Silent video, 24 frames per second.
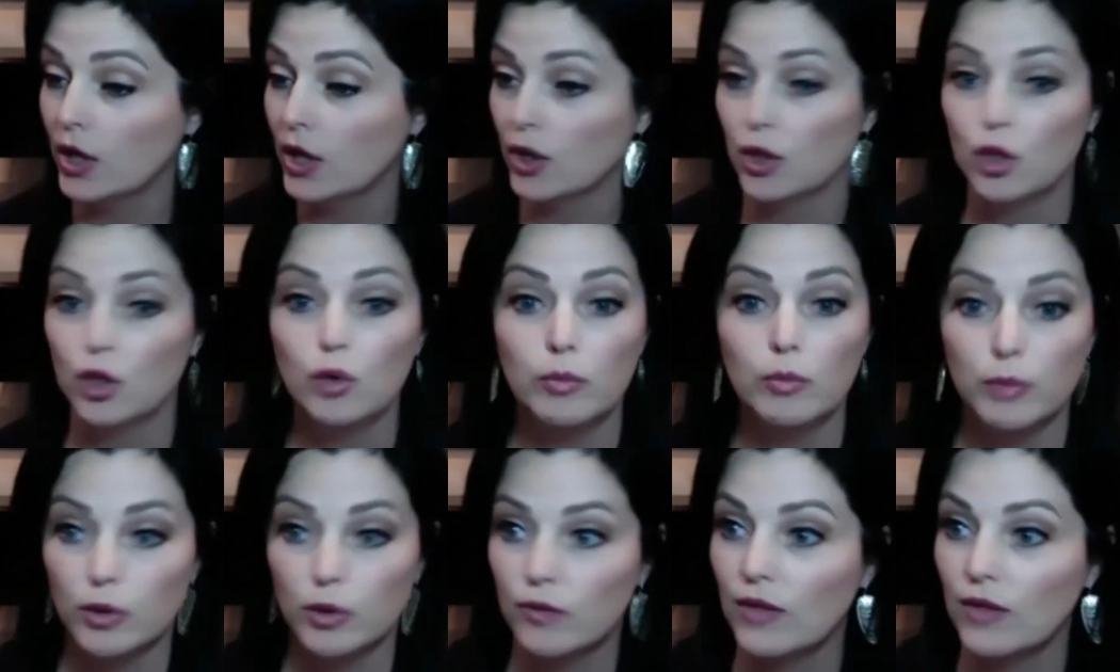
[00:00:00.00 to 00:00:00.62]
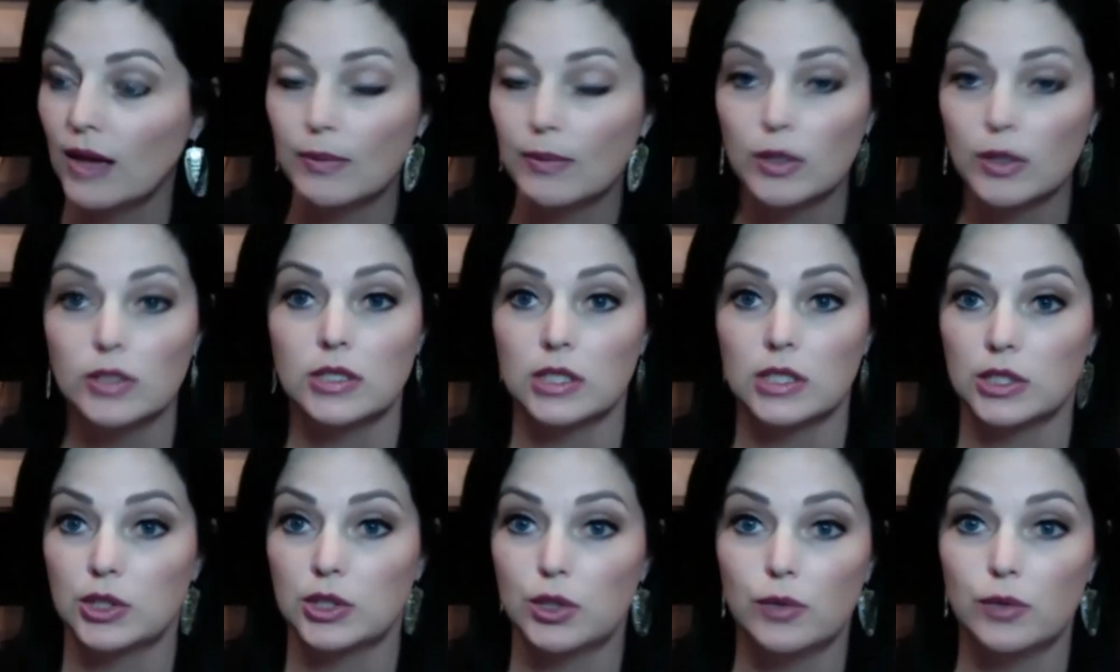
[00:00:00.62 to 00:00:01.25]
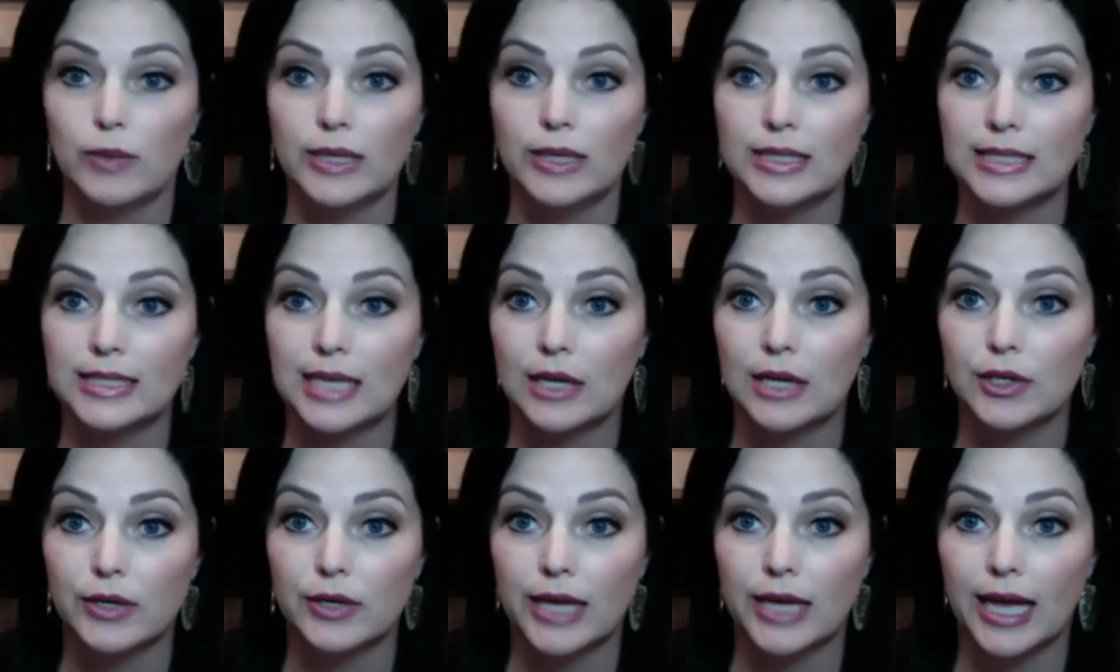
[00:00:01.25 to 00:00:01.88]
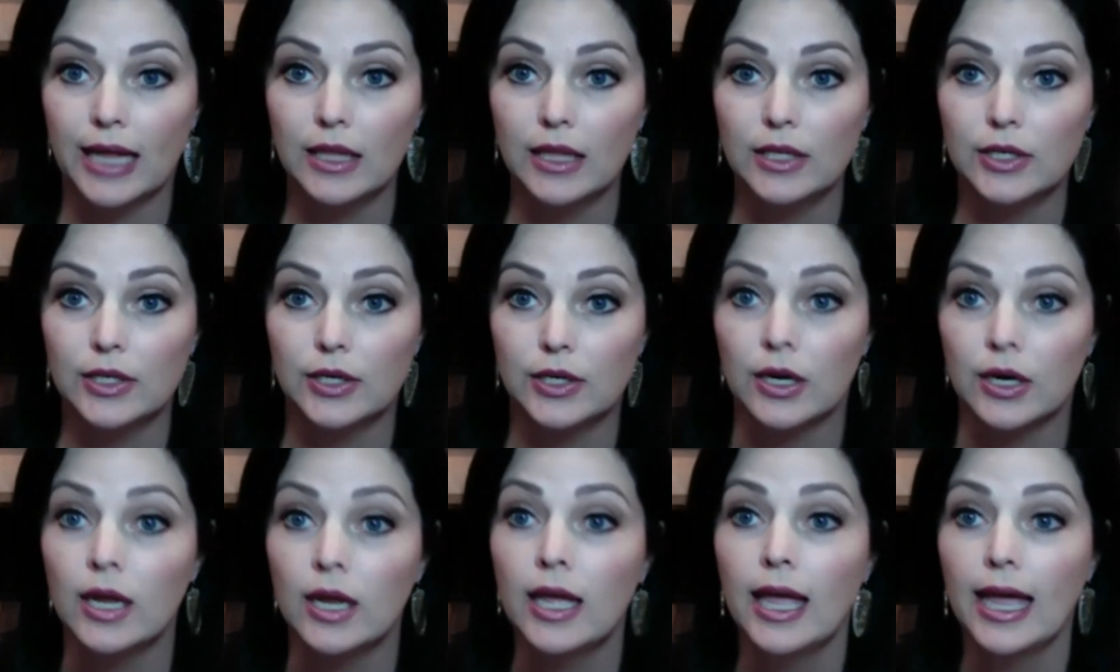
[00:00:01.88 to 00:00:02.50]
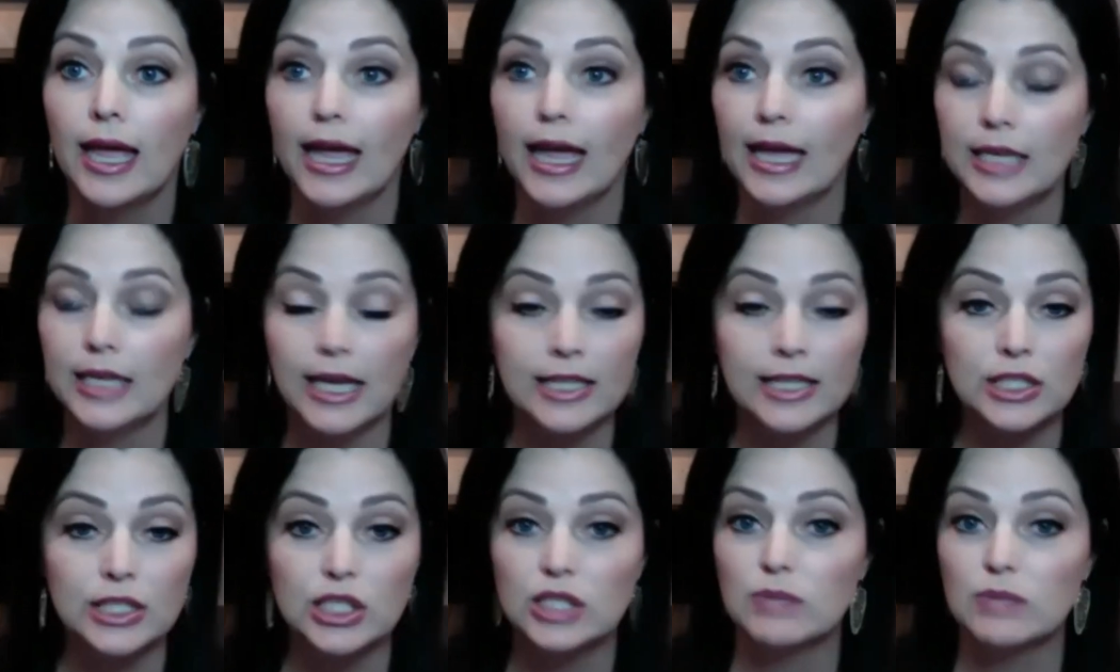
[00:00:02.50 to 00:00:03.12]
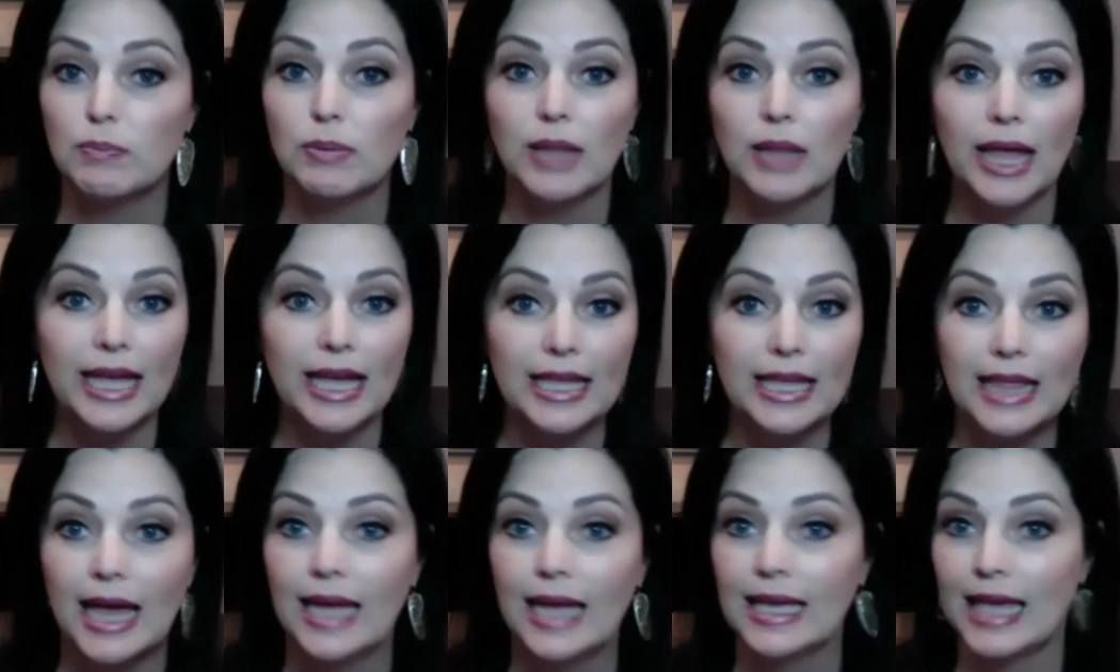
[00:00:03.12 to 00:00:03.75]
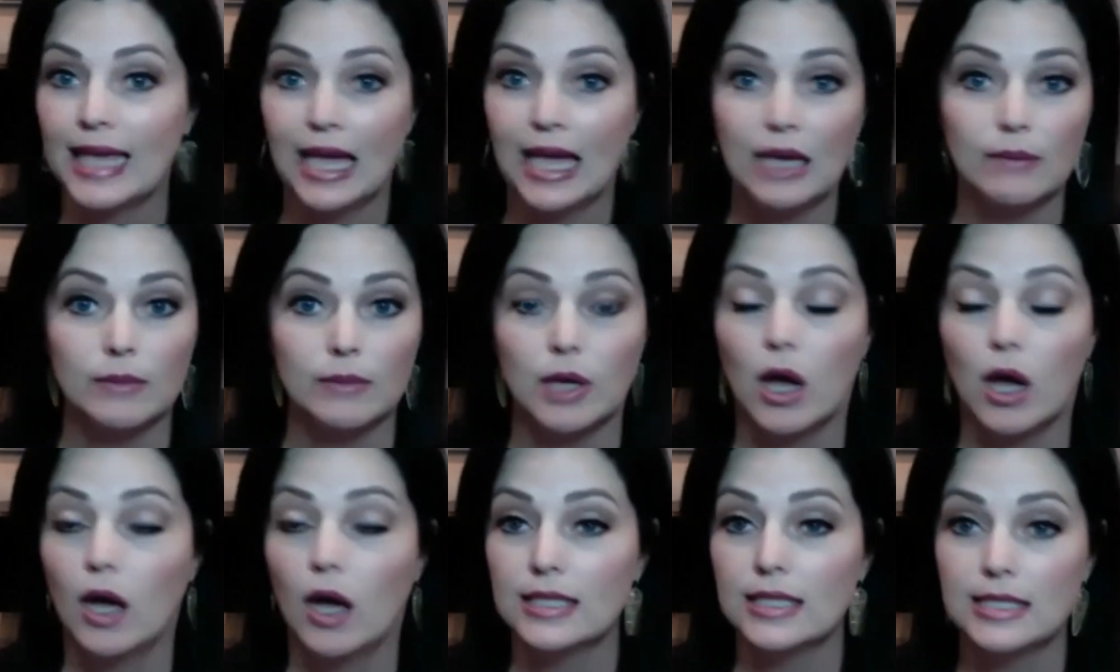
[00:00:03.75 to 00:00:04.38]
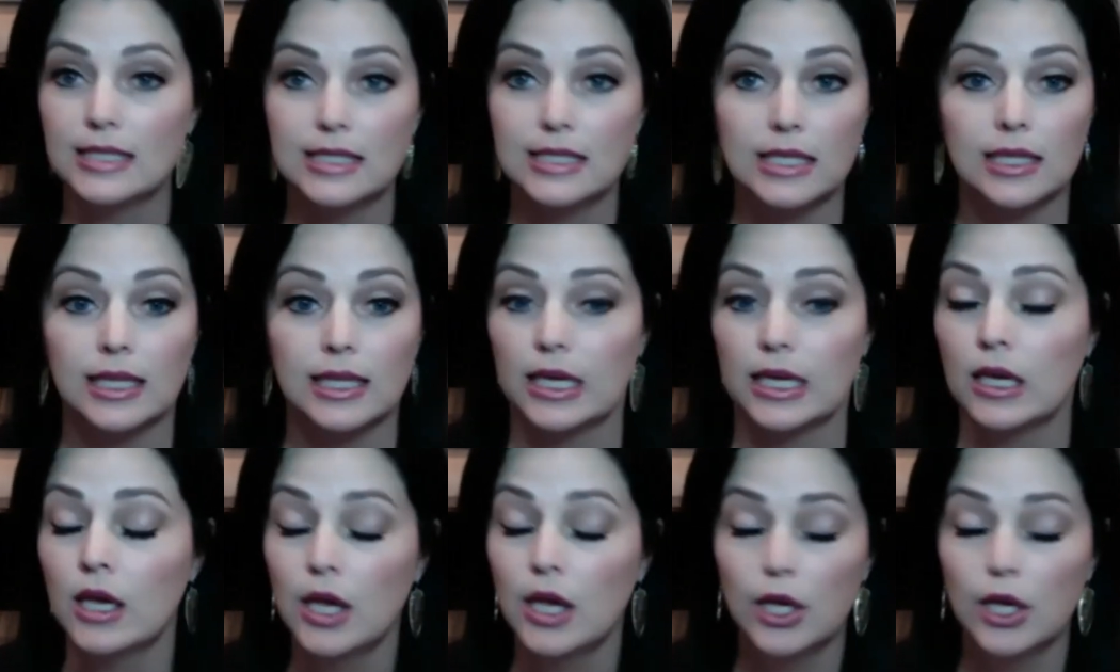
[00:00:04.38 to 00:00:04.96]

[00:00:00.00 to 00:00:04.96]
You move that person 2 weeks down your calendar and just play that game constantly,